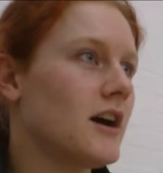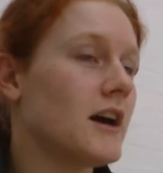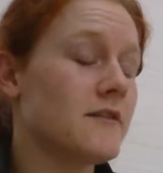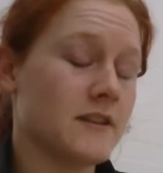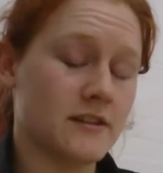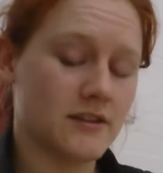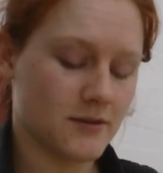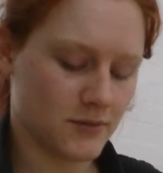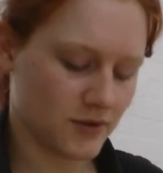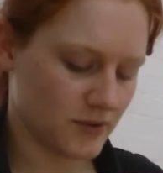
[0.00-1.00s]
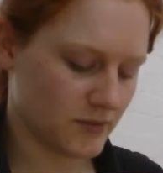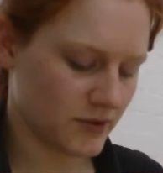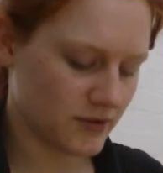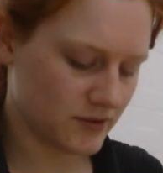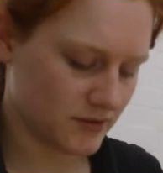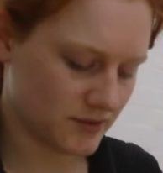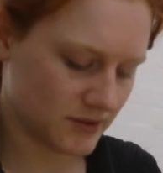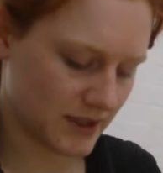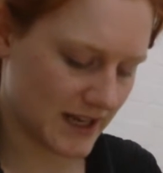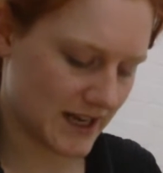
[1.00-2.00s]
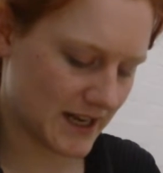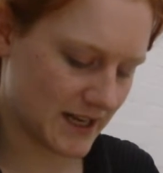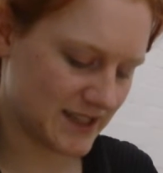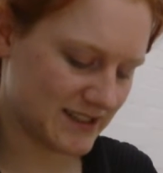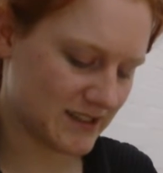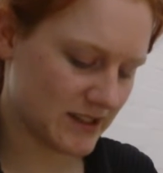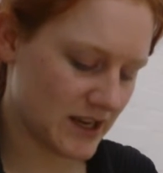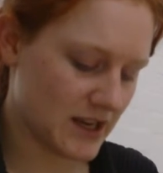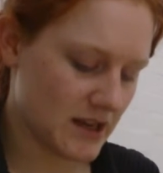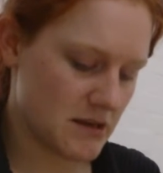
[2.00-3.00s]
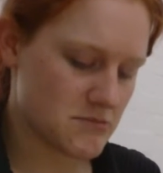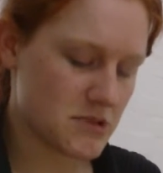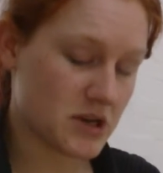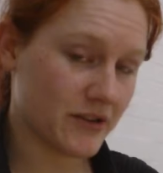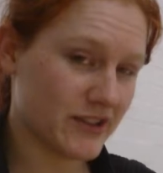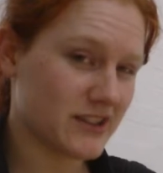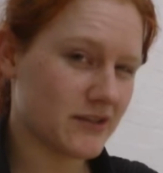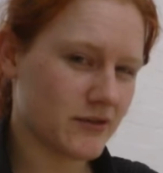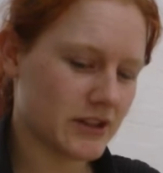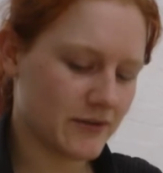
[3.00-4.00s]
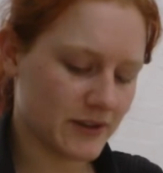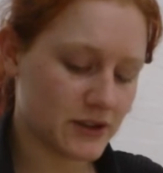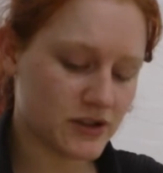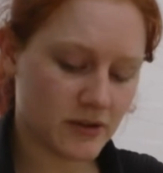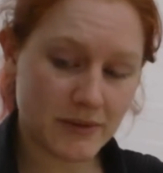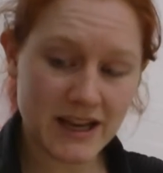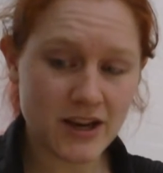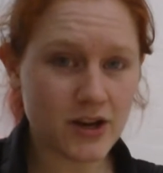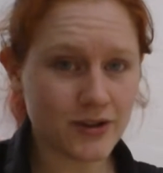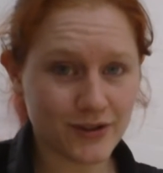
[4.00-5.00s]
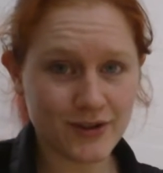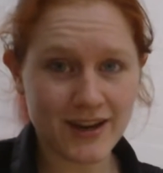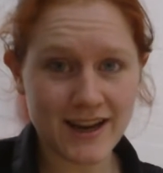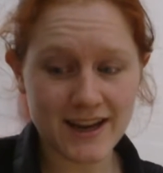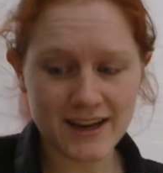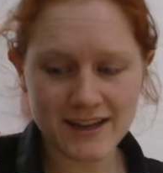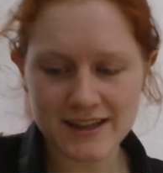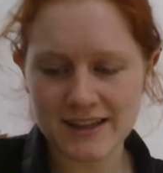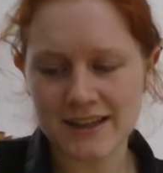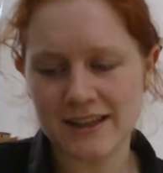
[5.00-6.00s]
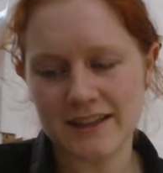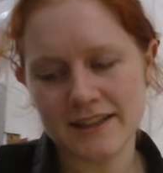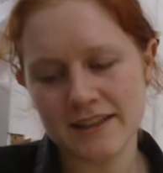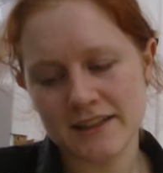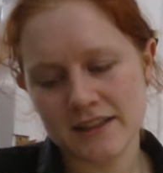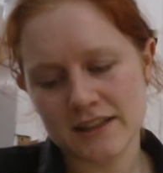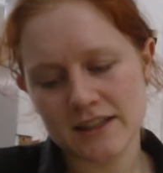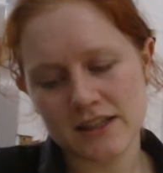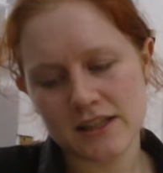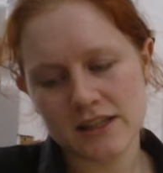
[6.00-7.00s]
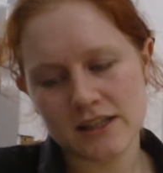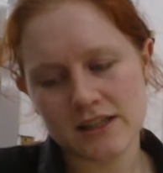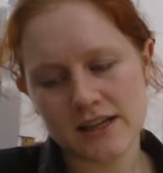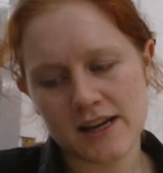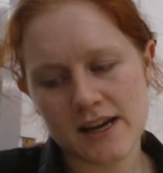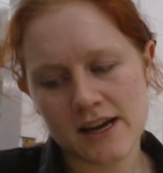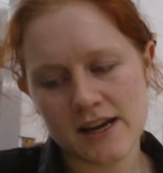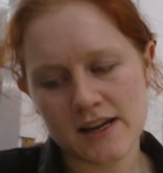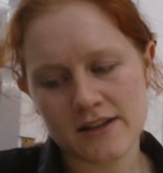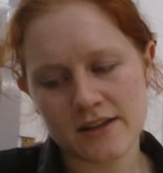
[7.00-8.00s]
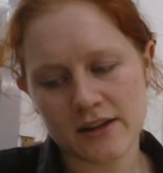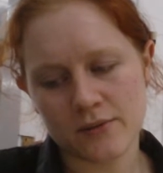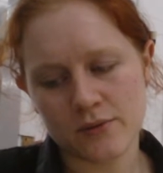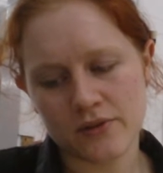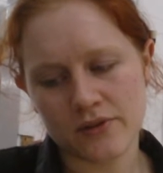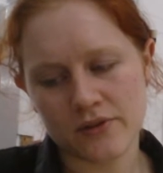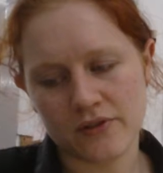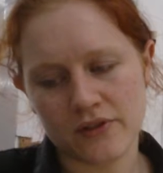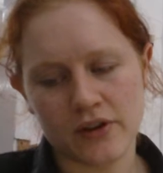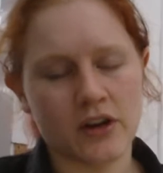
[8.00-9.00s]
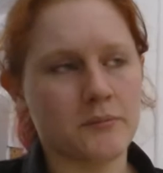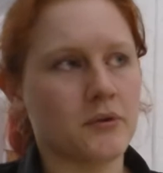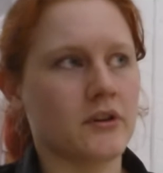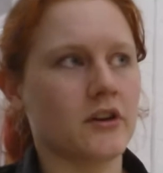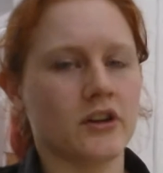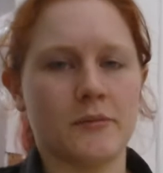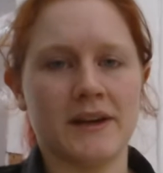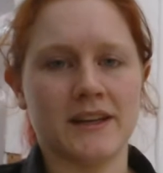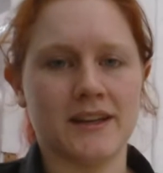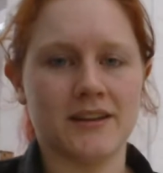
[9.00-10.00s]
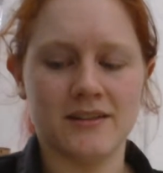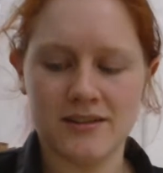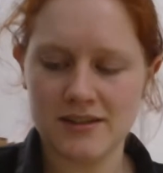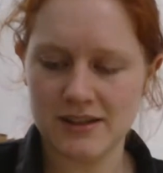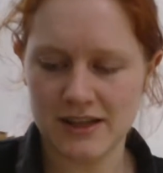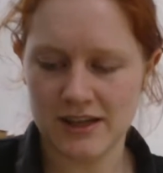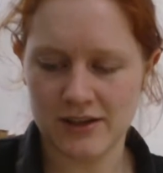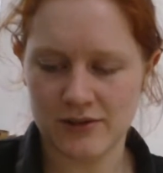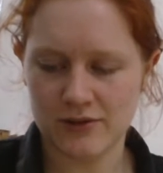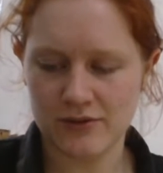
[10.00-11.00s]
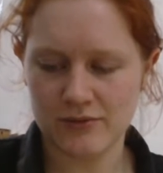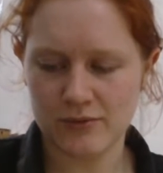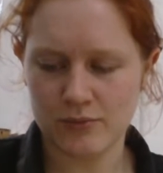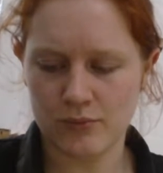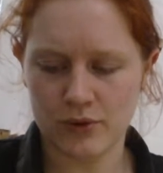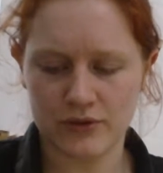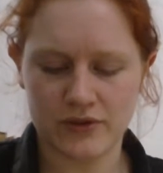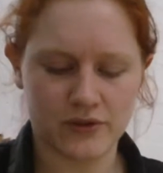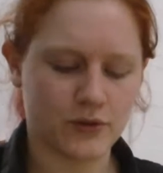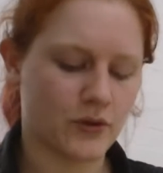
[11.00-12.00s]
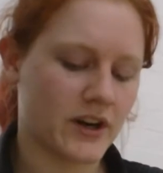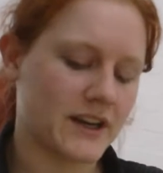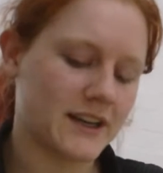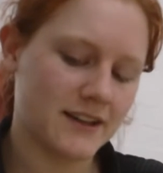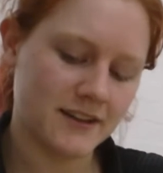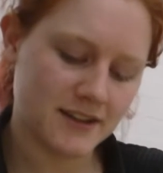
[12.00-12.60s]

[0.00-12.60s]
I fitted them on the model, and because I didn't really finish them, it looked okay. And that was until I put it on the mannequin and wanted to cry,